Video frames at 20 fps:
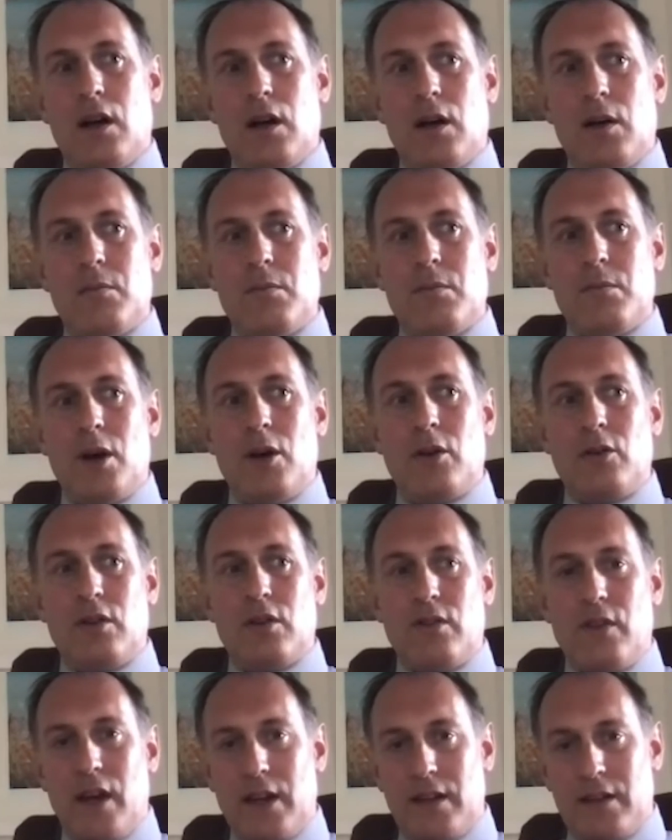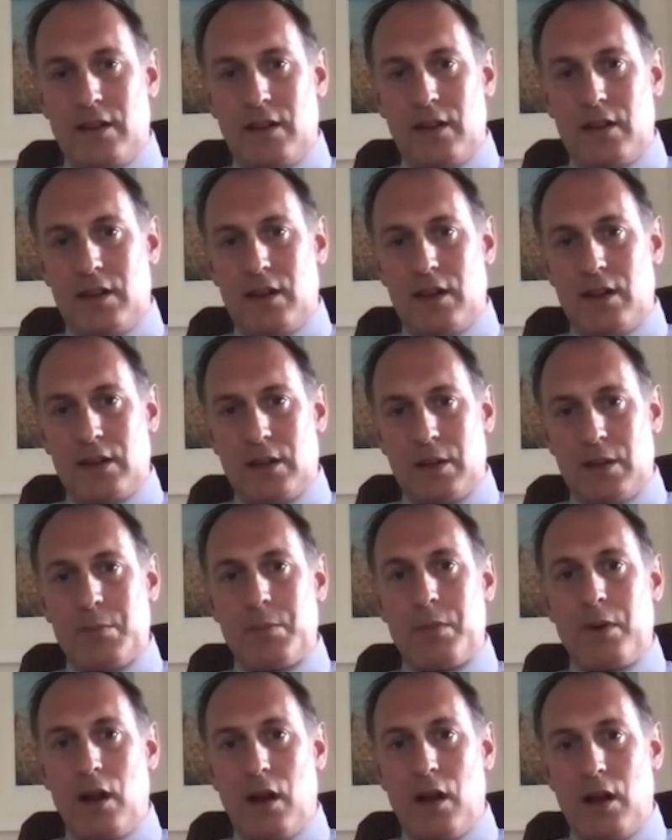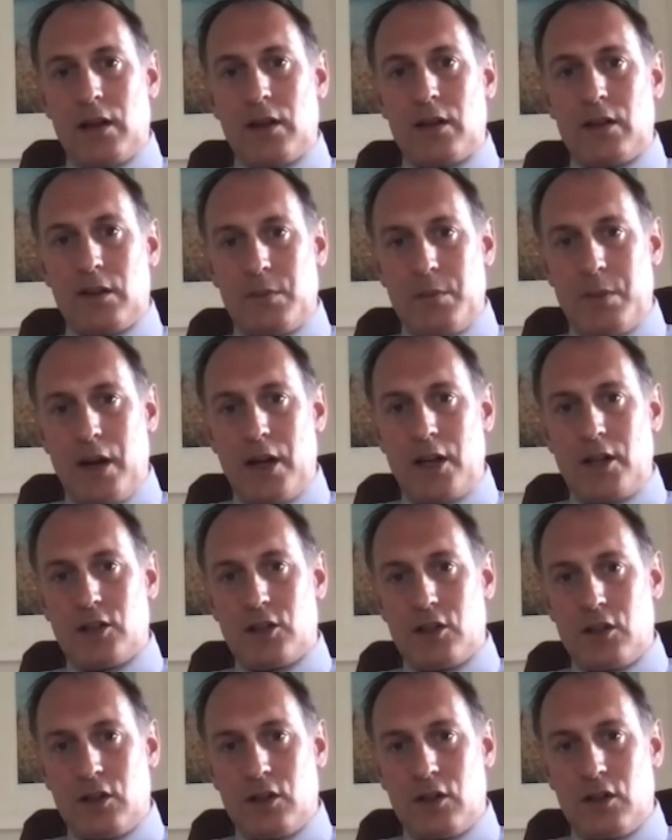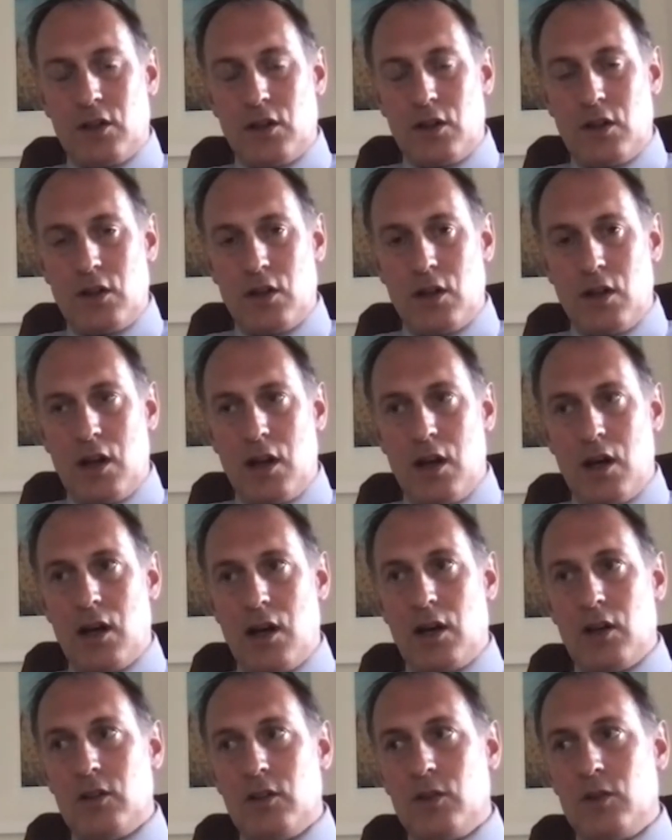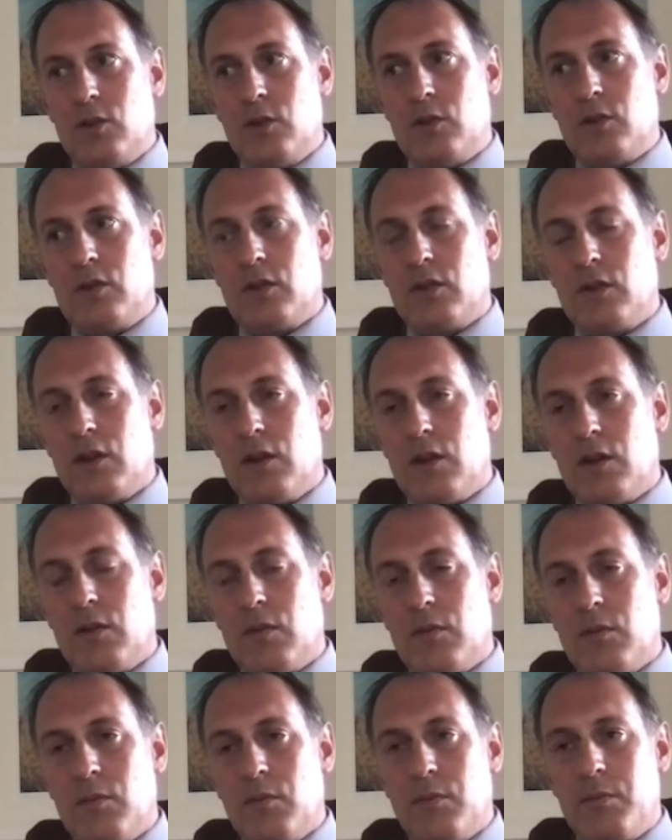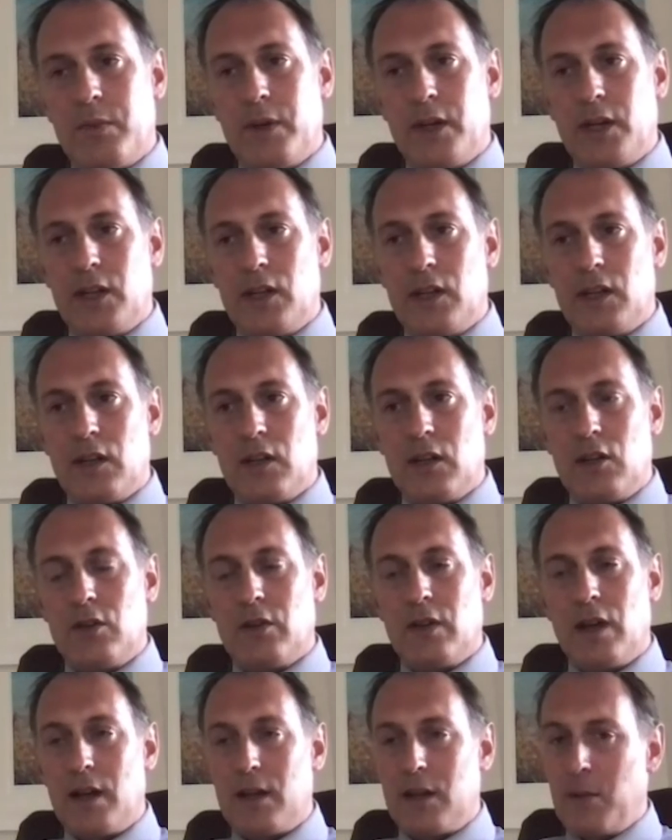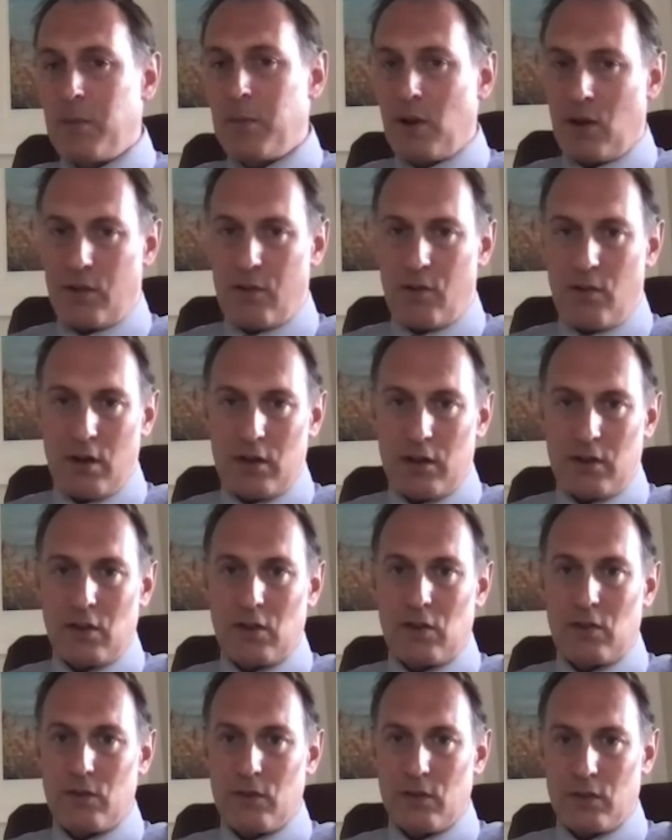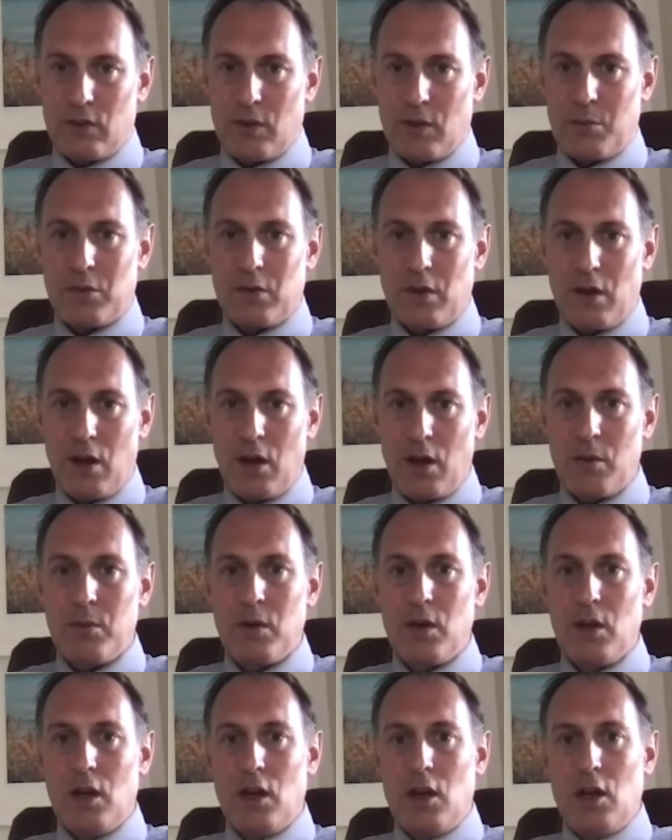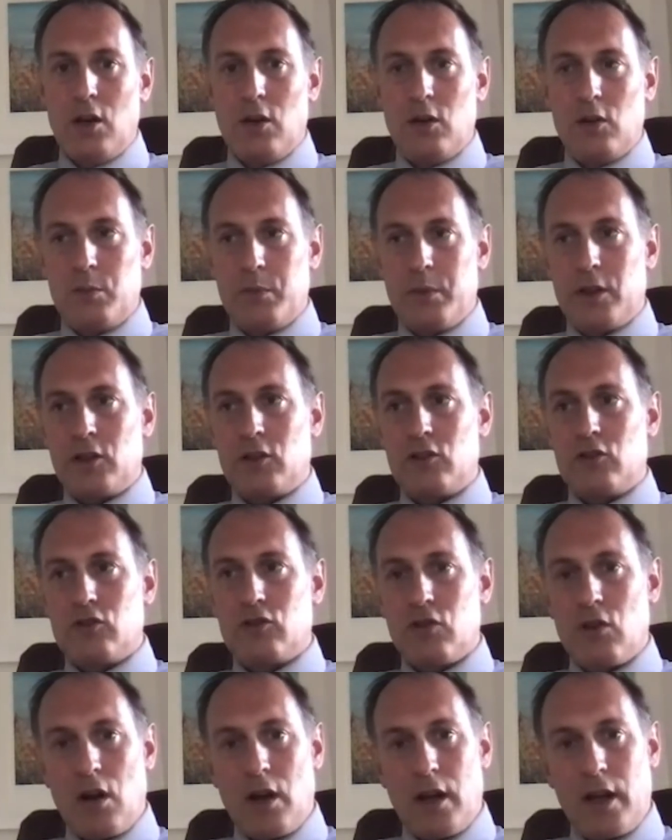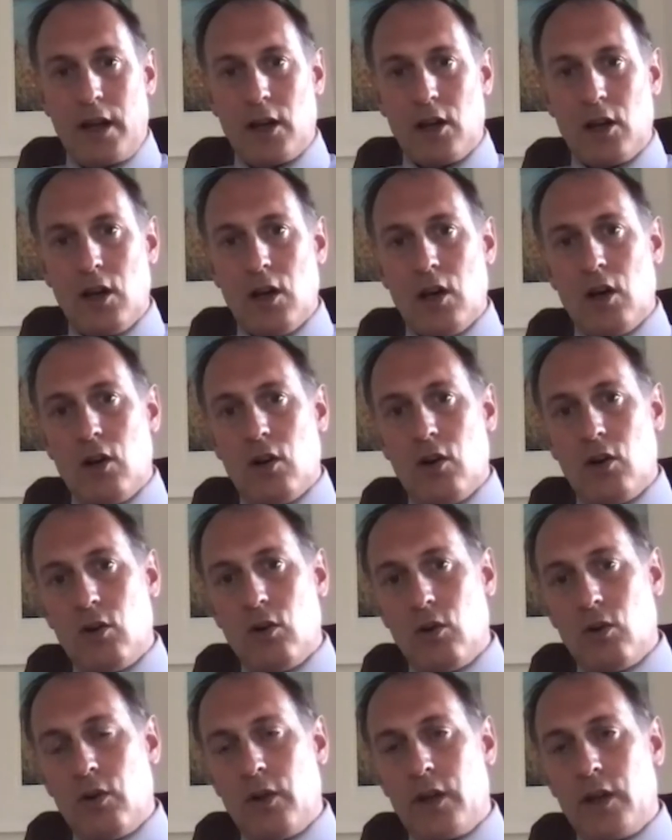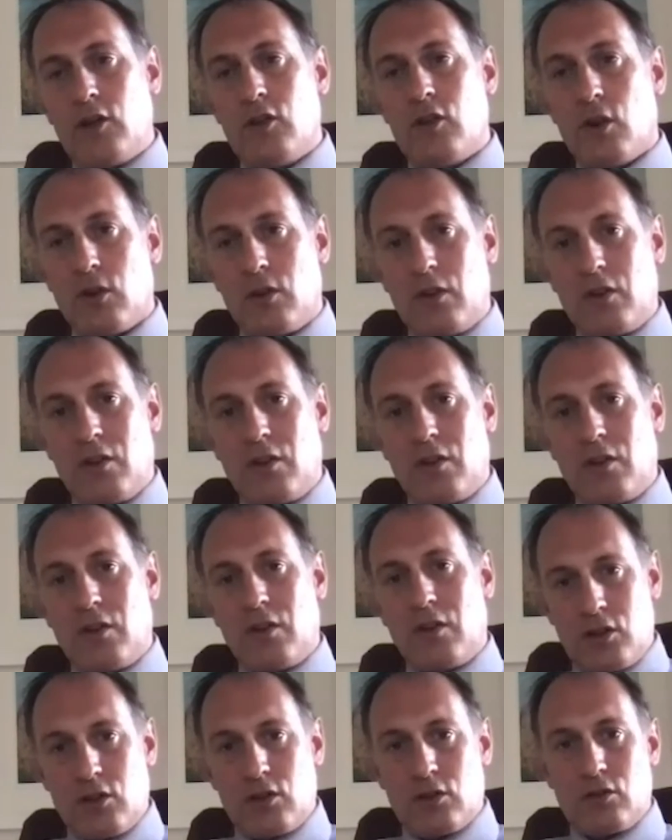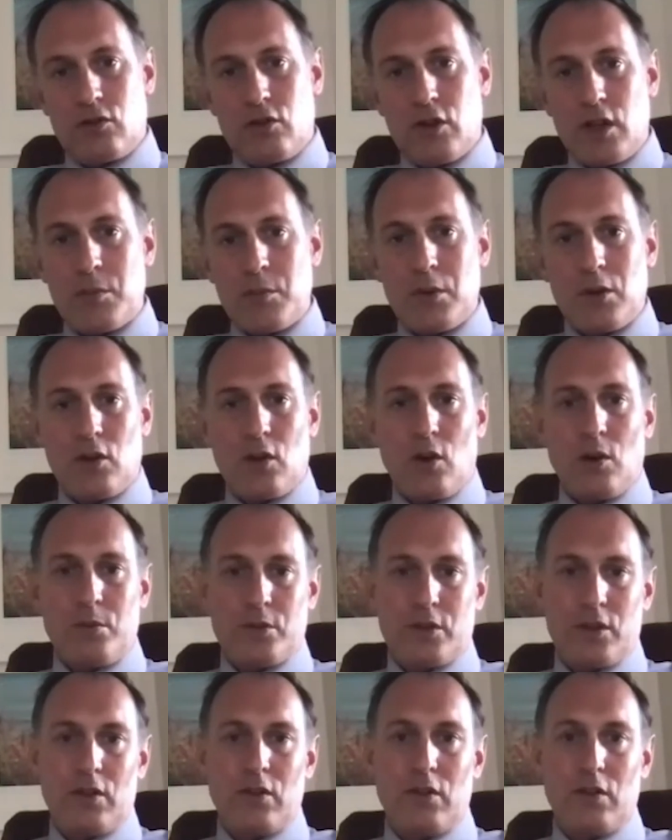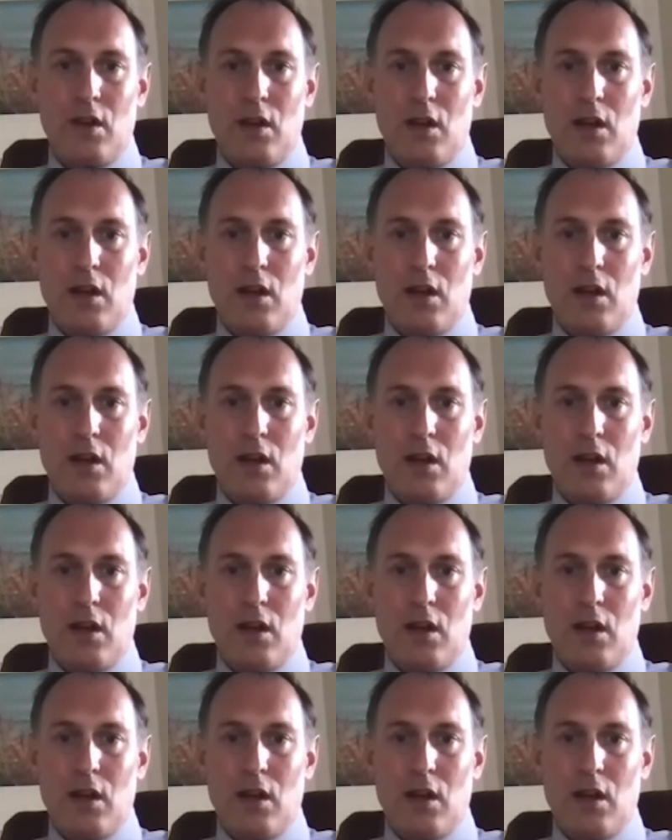motivated, compliant patient who's had hip arthritis for some time, who's been trying all the non-surgical treatment options